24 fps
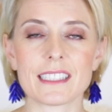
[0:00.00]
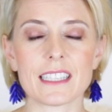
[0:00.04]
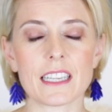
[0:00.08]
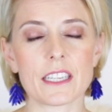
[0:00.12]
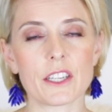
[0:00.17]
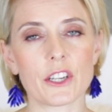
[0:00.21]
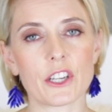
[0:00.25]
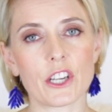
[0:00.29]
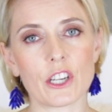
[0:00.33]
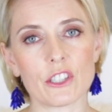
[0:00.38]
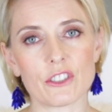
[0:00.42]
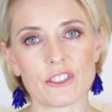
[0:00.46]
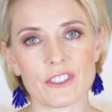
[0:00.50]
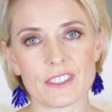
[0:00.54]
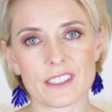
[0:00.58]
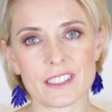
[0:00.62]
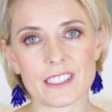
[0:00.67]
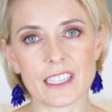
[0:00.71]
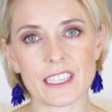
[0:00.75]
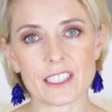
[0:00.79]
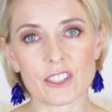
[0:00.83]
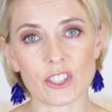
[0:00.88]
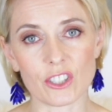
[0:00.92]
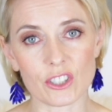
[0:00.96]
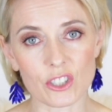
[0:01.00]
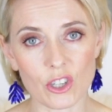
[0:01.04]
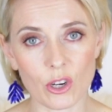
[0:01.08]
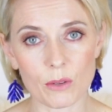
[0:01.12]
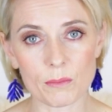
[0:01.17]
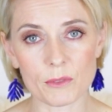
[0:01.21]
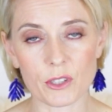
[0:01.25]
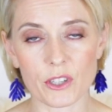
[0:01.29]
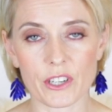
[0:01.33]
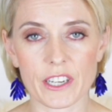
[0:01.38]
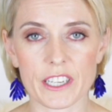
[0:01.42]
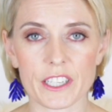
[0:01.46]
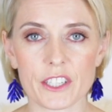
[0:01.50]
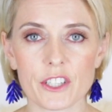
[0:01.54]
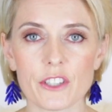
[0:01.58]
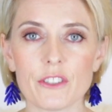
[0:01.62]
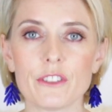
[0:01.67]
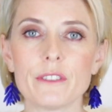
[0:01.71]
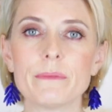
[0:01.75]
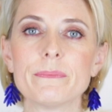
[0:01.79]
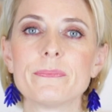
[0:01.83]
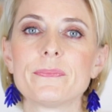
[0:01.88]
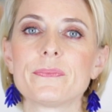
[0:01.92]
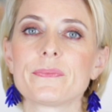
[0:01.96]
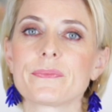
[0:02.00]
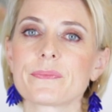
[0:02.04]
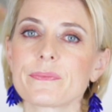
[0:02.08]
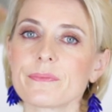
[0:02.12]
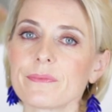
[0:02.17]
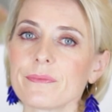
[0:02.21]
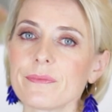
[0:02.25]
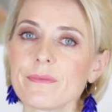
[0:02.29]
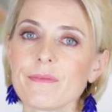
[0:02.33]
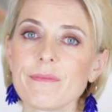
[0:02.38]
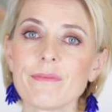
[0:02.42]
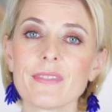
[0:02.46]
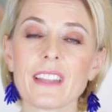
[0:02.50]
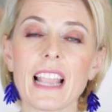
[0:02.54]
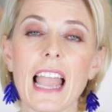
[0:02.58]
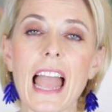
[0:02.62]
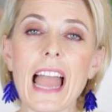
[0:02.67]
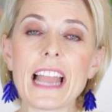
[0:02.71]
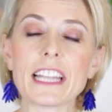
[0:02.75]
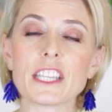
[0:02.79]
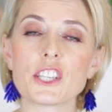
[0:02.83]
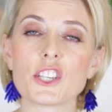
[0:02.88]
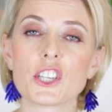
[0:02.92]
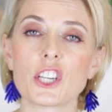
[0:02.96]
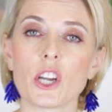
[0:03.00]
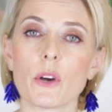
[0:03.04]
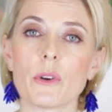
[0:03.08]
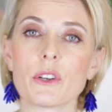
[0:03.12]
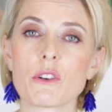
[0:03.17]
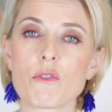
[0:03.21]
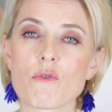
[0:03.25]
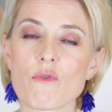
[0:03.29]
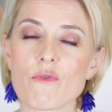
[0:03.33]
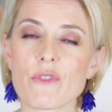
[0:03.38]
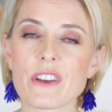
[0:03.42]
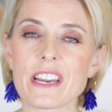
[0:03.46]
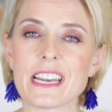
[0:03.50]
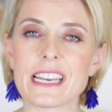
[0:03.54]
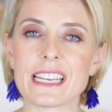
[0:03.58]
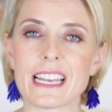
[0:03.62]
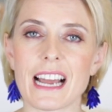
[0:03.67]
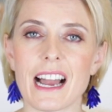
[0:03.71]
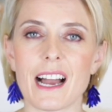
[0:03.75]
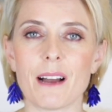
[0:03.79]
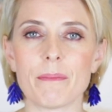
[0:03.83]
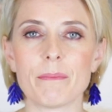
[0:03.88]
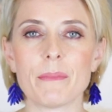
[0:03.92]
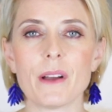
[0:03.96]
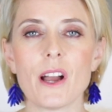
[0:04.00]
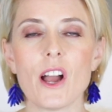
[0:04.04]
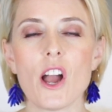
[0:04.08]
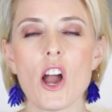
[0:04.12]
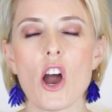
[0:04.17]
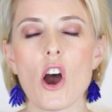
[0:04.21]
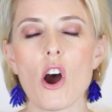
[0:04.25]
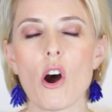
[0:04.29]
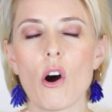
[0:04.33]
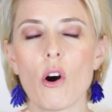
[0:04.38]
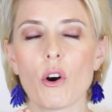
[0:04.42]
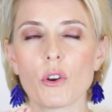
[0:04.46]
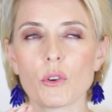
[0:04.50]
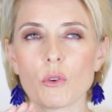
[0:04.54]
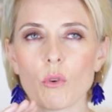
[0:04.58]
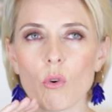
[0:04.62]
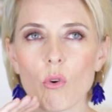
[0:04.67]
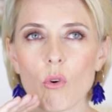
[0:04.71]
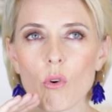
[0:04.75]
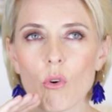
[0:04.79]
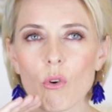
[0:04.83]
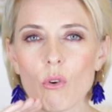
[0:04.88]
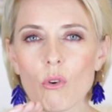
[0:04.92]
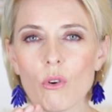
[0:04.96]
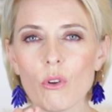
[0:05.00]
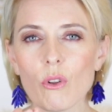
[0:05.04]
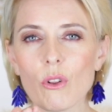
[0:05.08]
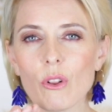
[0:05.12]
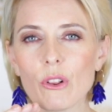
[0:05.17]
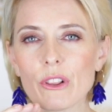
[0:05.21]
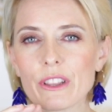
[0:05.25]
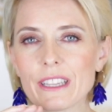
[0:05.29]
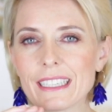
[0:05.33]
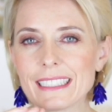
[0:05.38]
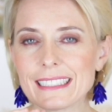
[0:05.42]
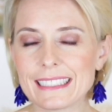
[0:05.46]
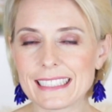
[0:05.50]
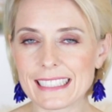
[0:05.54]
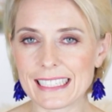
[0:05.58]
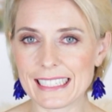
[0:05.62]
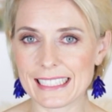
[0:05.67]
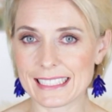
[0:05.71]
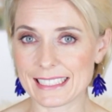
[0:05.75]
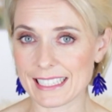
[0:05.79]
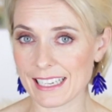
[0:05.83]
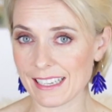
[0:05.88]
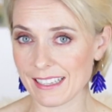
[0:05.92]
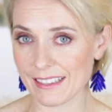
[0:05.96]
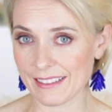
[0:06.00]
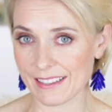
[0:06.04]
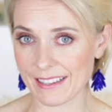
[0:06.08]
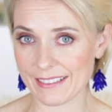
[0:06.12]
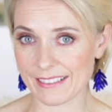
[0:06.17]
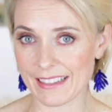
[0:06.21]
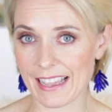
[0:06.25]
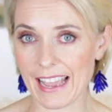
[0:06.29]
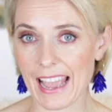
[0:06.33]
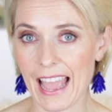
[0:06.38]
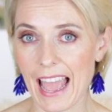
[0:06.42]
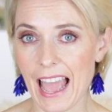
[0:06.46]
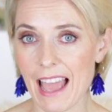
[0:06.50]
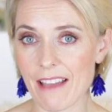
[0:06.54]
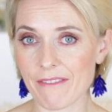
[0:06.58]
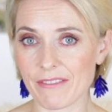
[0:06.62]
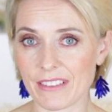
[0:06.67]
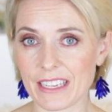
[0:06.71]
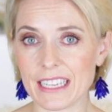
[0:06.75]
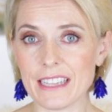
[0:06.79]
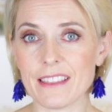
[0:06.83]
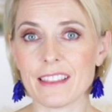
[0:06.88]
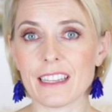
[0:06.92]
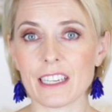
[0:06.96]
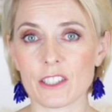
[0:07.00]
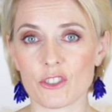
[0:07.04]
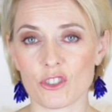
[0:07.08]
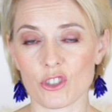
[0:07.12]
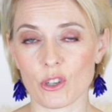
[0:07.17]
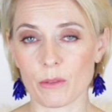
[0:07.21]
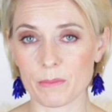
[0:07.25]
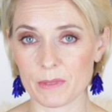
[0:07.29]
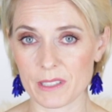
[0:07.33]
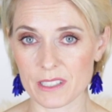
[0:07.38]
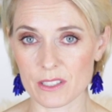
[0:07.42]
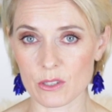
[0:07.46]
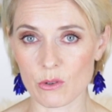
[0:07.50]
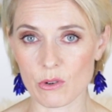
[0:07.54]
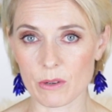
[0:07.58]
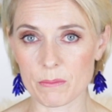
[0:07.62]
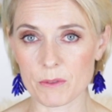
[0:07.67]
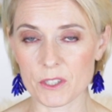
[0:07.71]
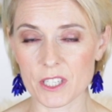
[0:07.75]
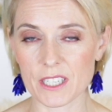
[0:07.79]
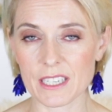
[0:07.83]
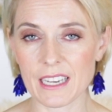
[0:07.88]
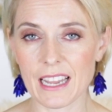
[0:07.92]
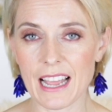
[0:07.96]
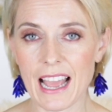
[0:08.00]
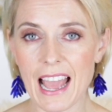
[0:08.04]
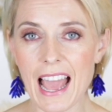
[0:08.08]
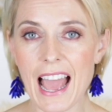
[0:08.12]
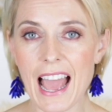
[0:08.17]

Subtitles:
So you go to seek.com.au and you go and read up on all the detail that they have in that job description,